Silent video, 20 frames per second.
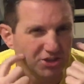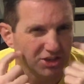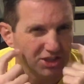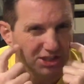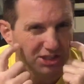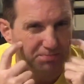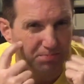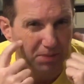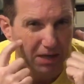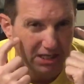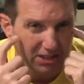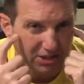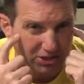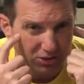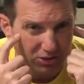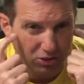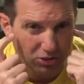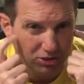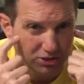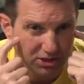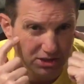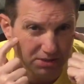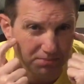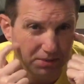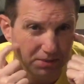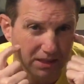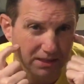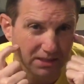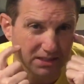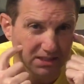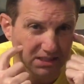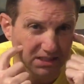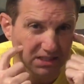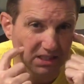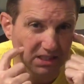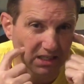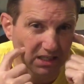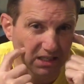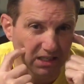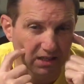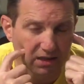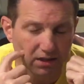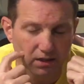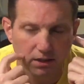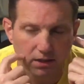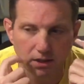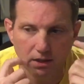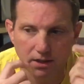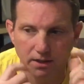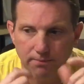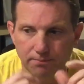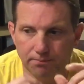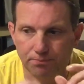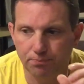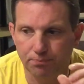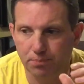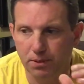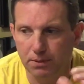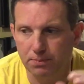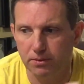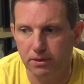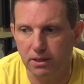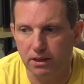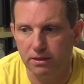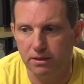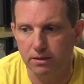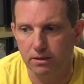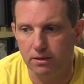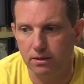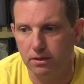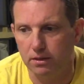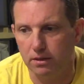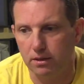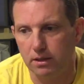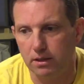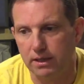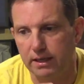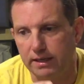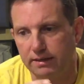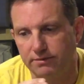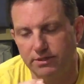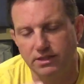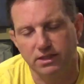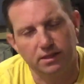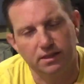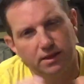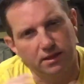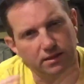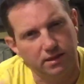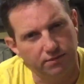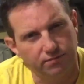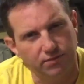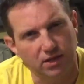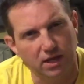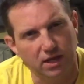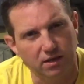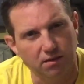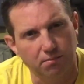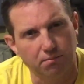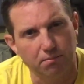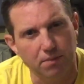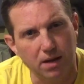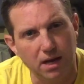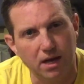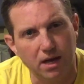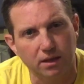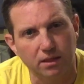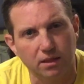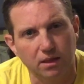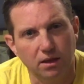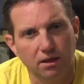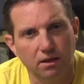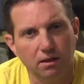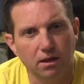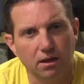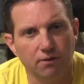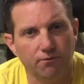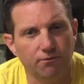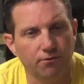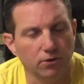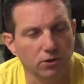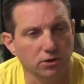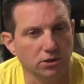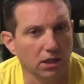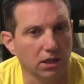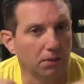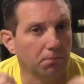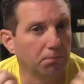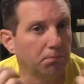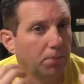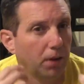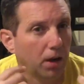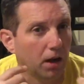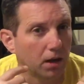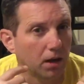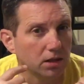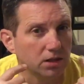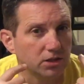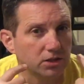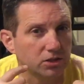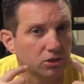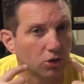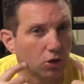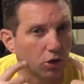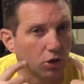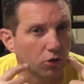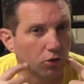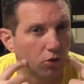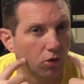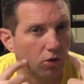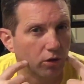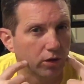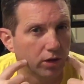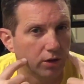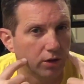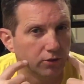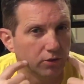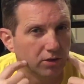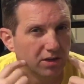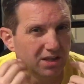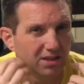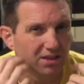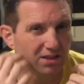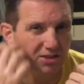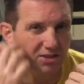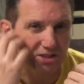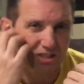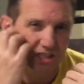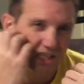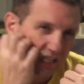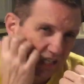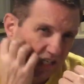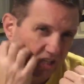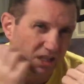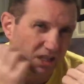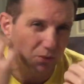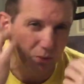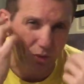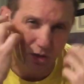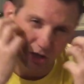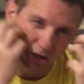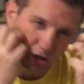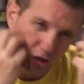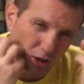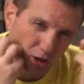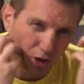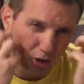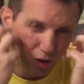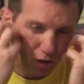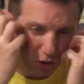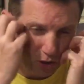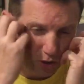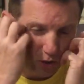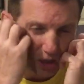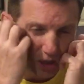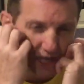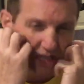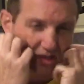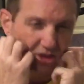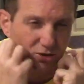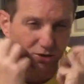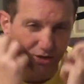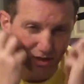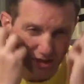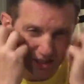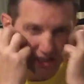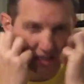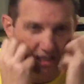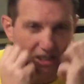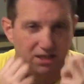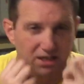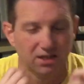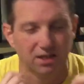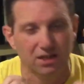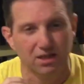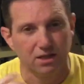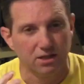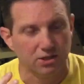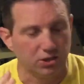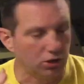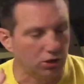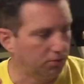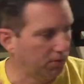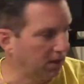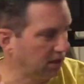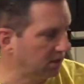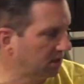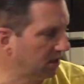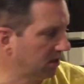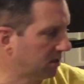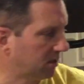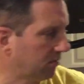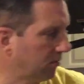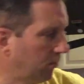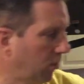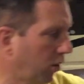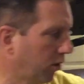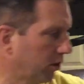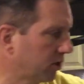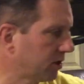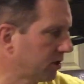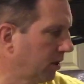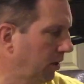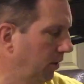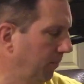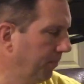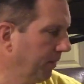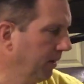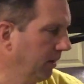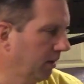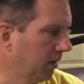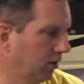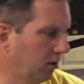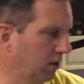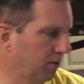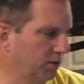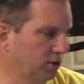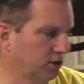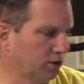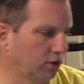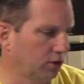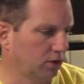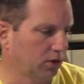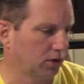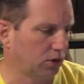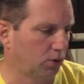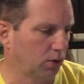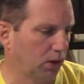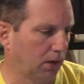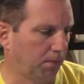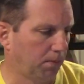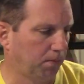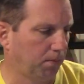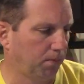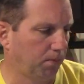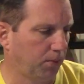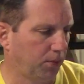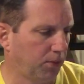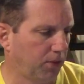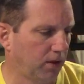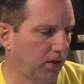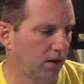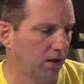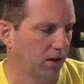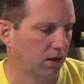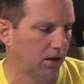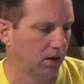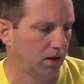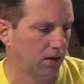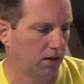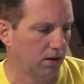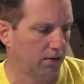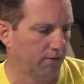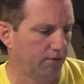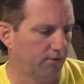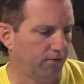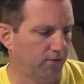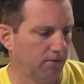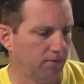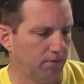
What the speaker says: of spots on somebody's skin, and people that have said that they've taken meth, it feels like bugs are crawling underneath their skin and they want to claw at their skin, so you might see some marks. So here, let me show you a quick thing of